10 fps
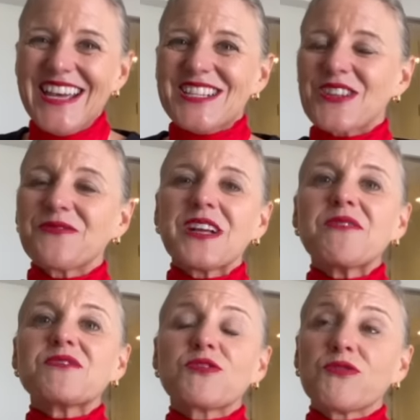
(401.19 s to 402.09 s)
So the flight
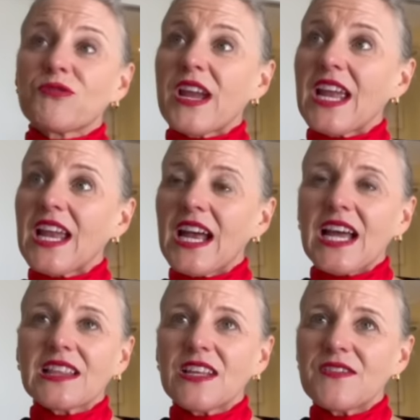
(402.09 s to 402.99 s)
was great.
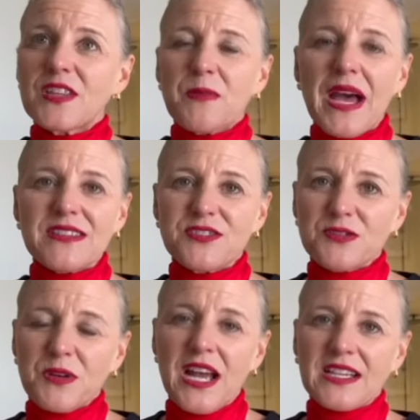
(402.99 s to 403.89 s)
I loved it. The
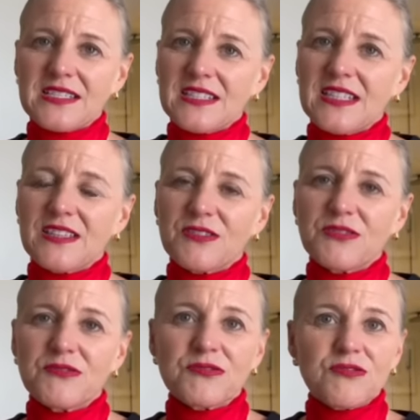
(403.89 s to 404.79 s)
passengers were excellent. The
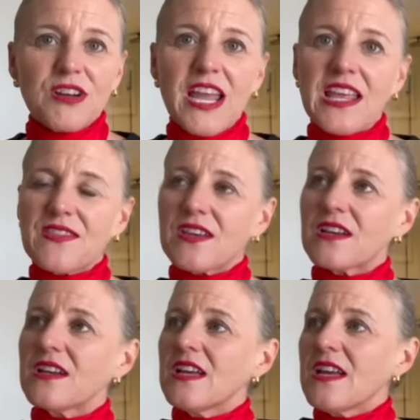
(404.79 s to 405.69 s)
crew was great.
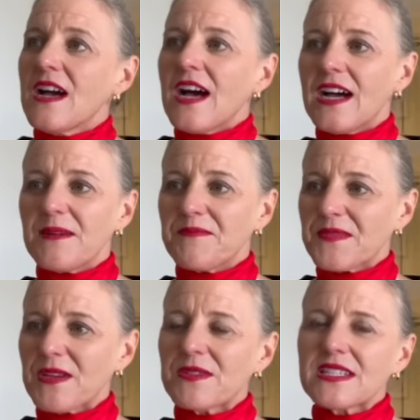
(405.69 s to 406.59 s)

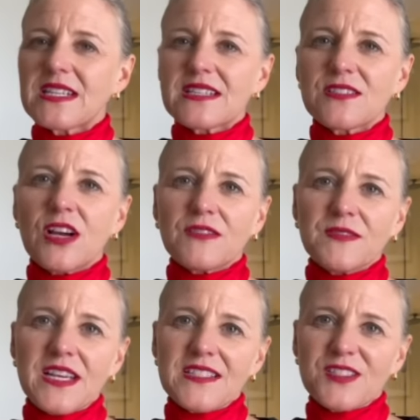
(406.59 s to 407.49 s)
It was a nice long
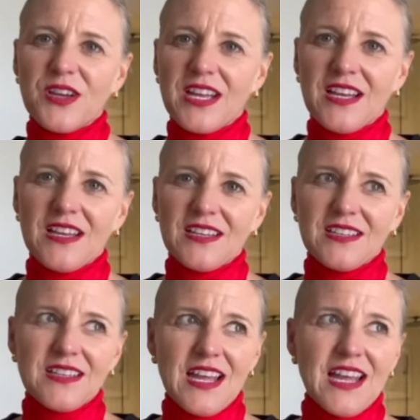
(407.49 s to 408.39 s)
flight, so I
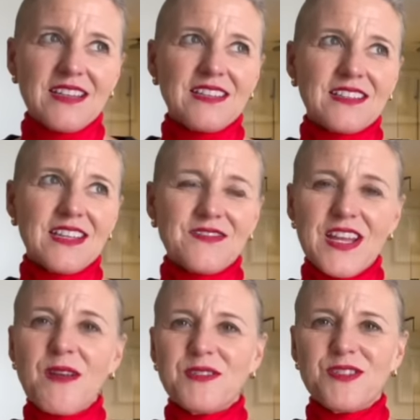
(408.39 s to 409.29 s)
had a lot of
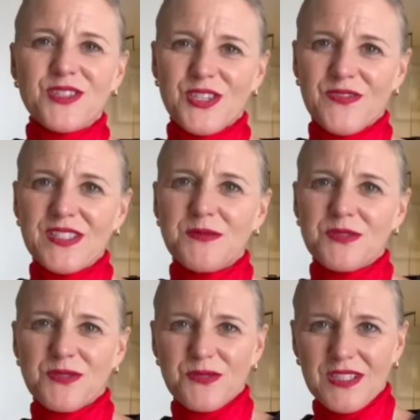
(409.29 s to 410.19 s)
time to do service,
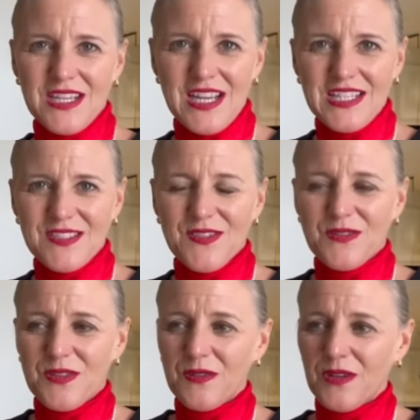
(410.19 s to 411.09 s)
which was really nice for
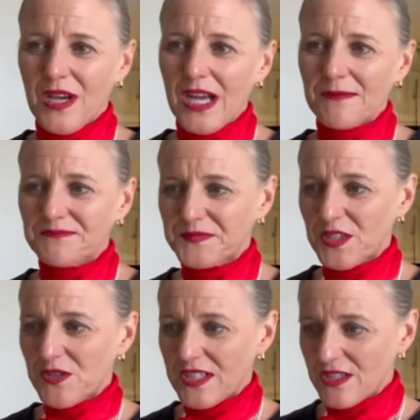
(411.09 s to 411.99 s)
the
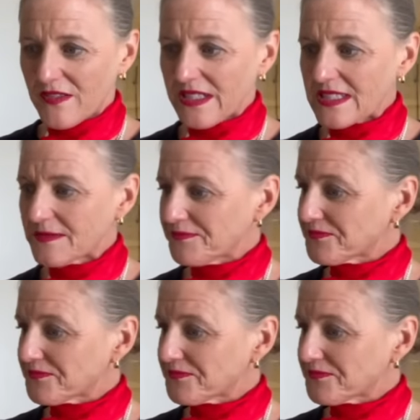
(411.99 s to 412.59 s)
drink service.